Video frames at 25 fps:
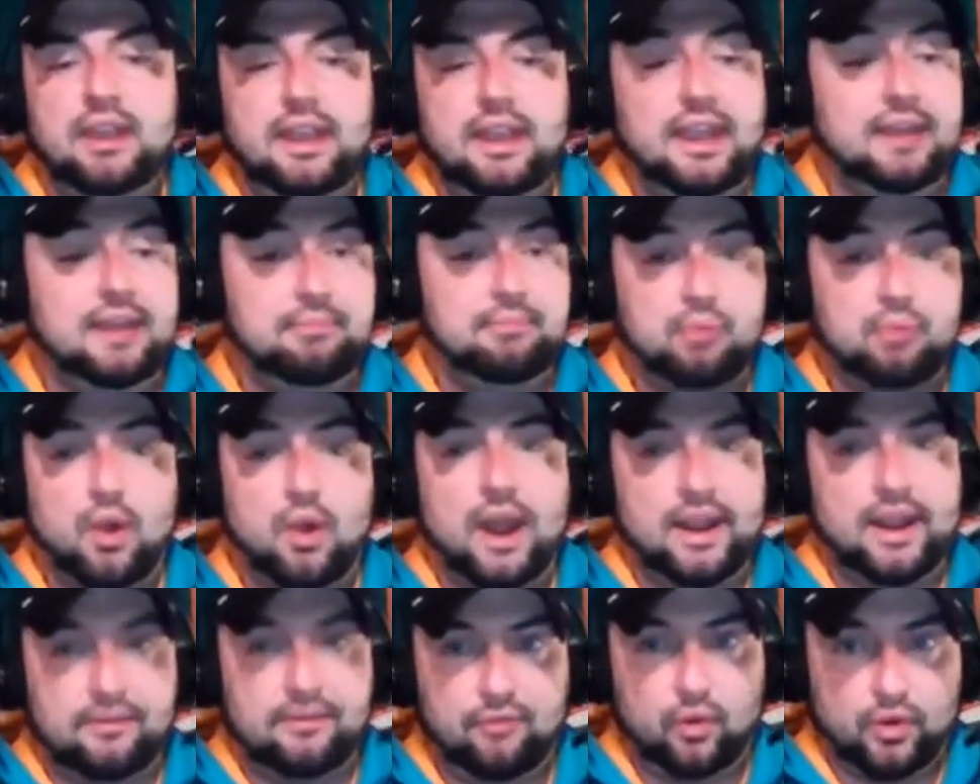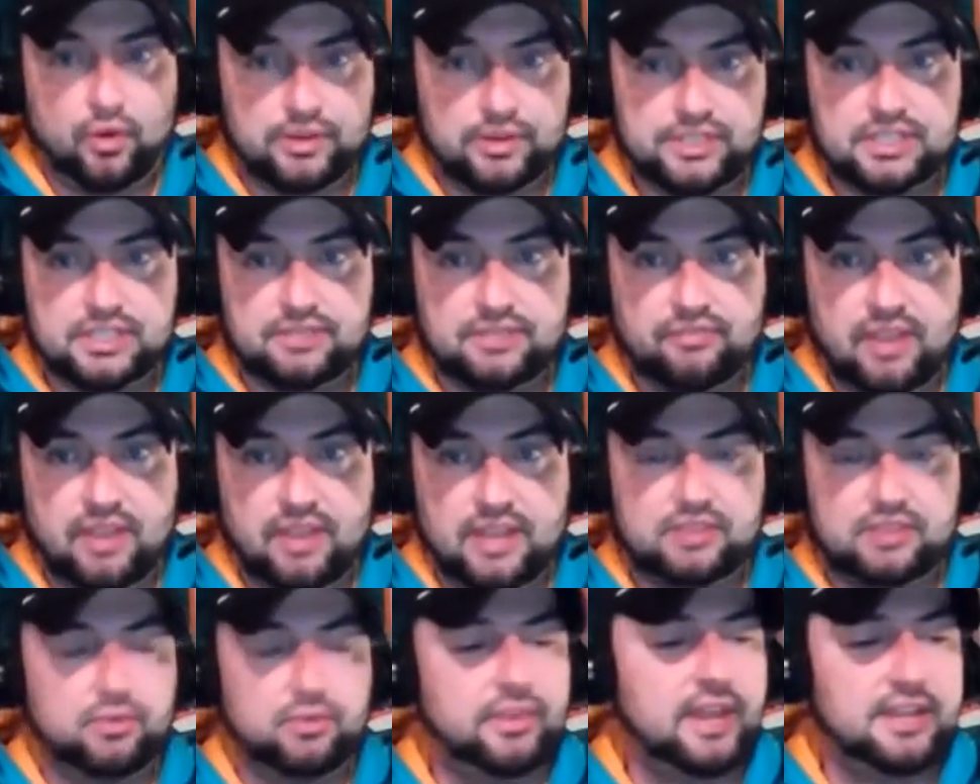in Brian Flores'
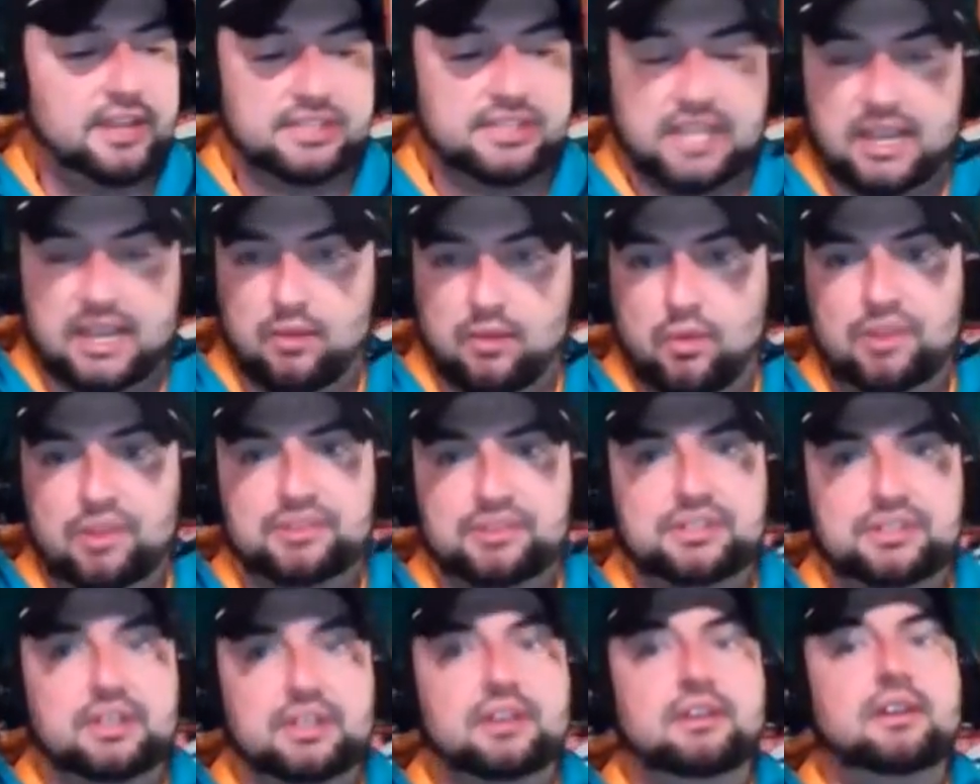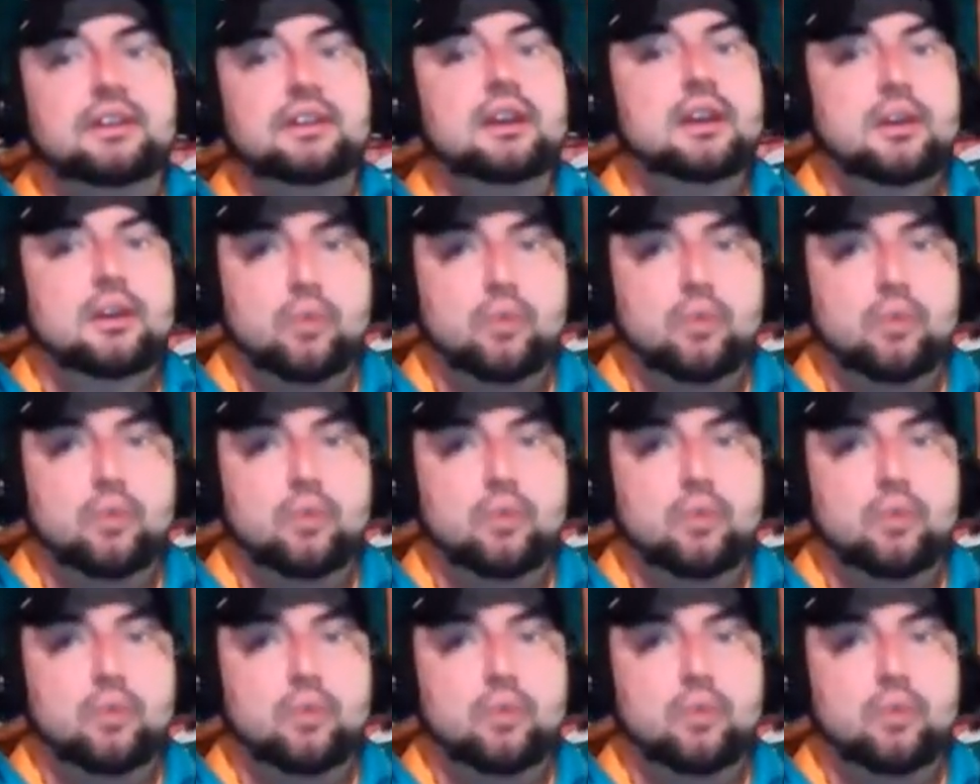face with Isaiah Wilson,